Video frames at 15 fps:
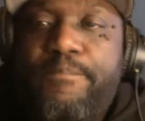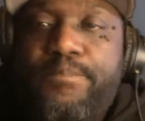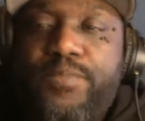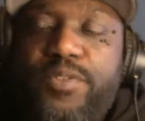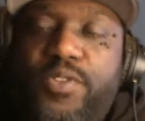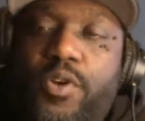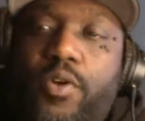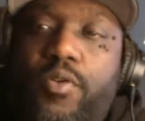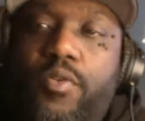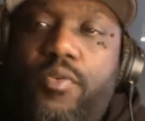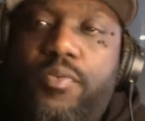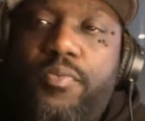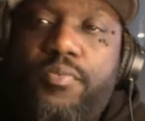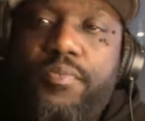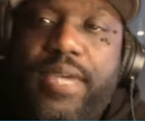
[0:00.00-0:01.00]
So
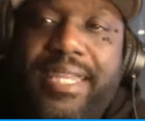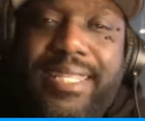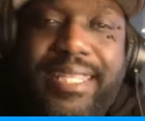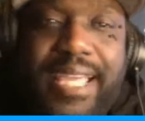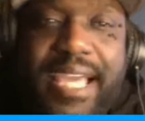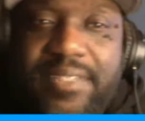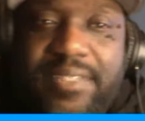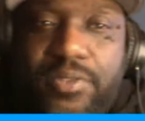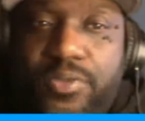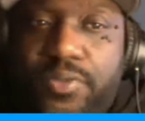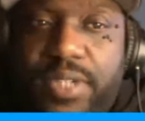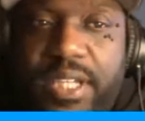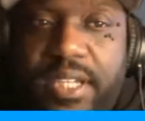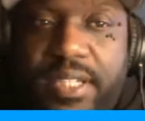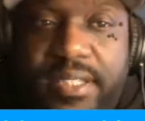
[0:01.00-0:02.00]
in the last 2
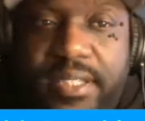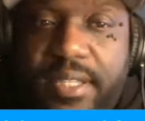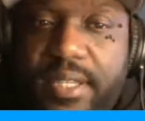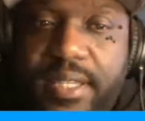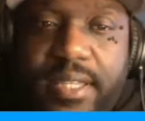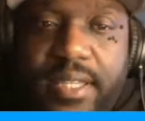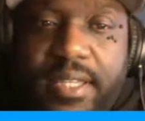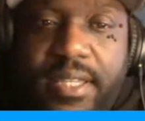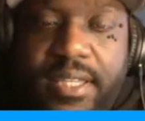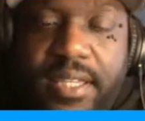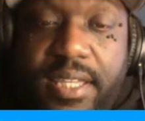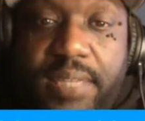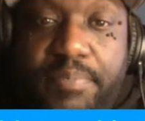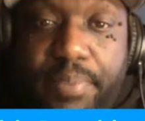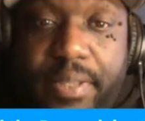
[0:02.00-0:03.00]
years,
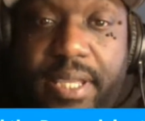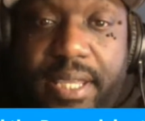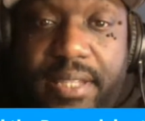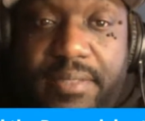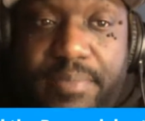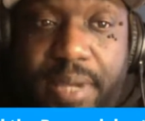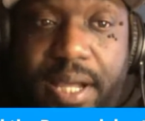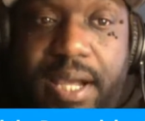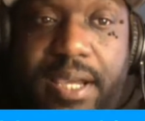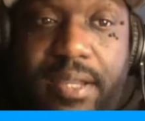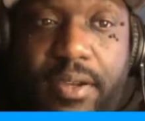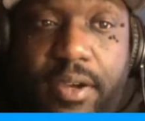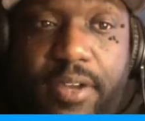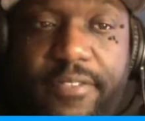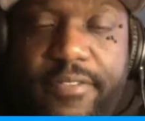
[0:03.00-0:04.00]
he played his behind
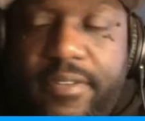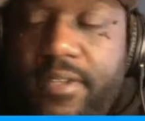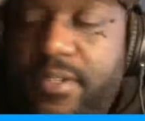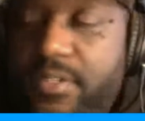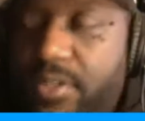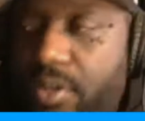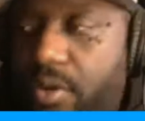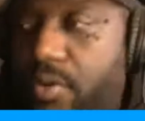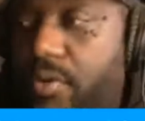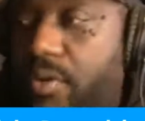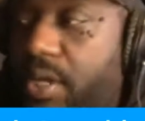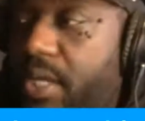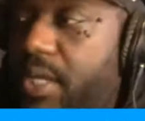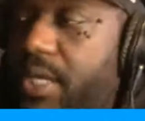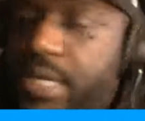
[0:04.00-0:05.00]
off. So
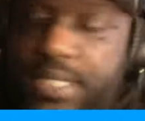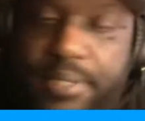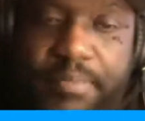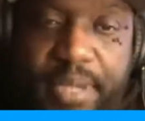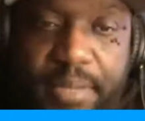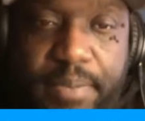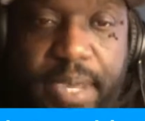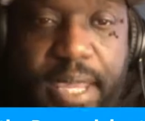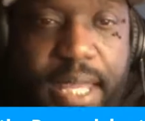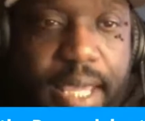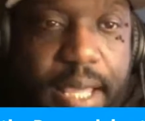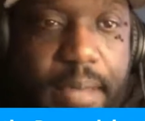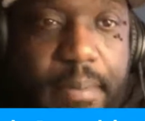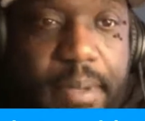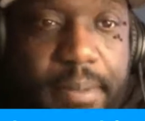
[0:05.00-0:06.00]
there's a big payday
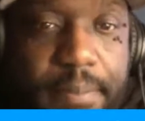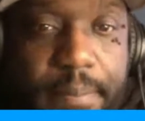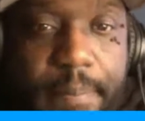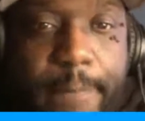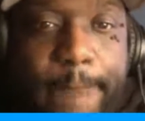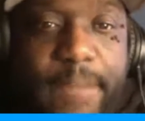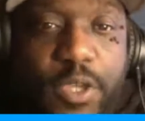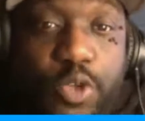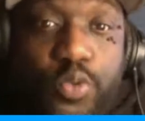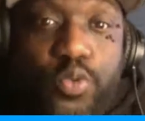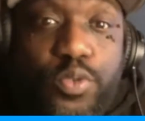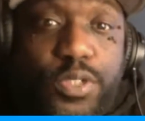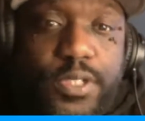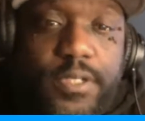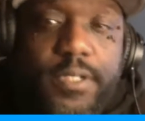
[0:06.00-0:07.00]
coming,
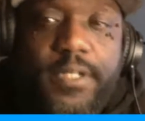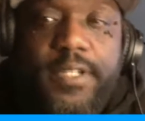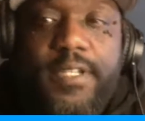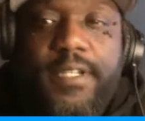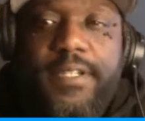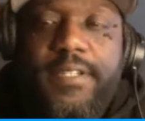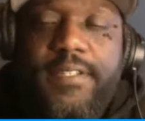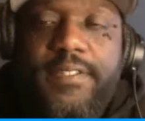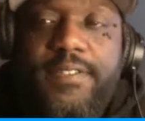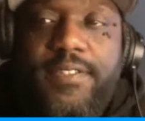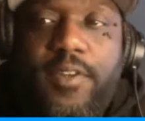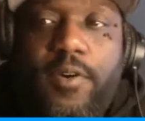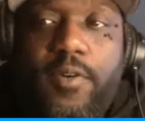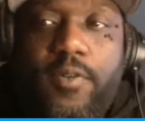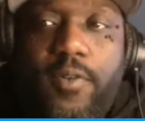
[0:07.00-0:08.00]
huge.
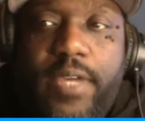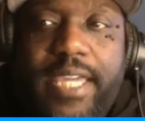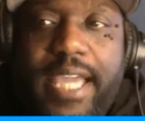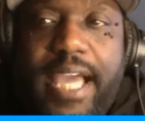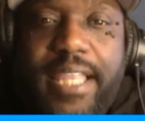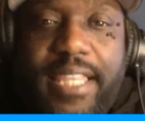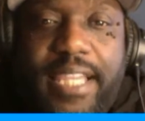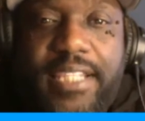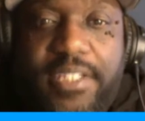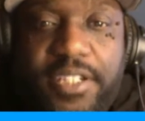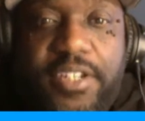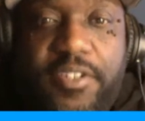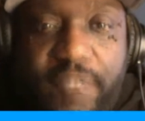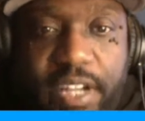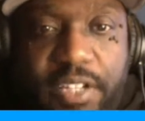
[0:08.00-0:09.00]
So he got like
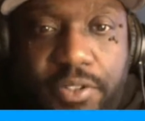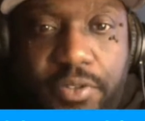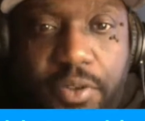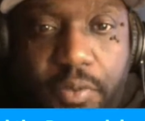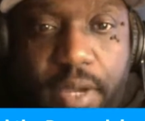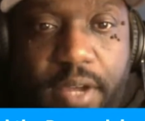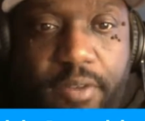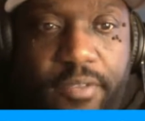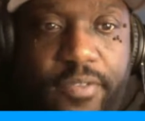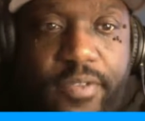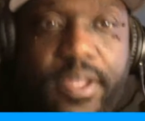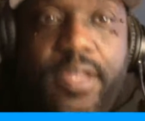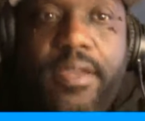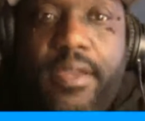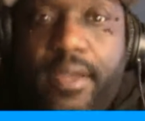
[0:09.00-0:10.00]
generational wealth
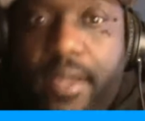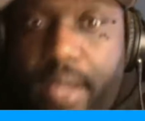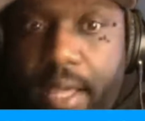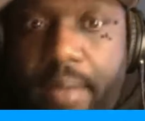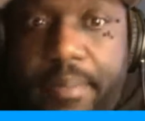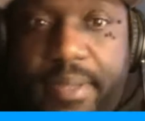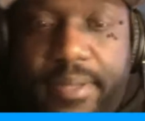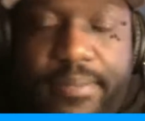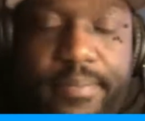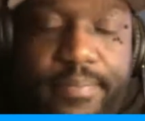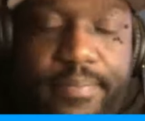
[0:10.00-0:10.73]
coming,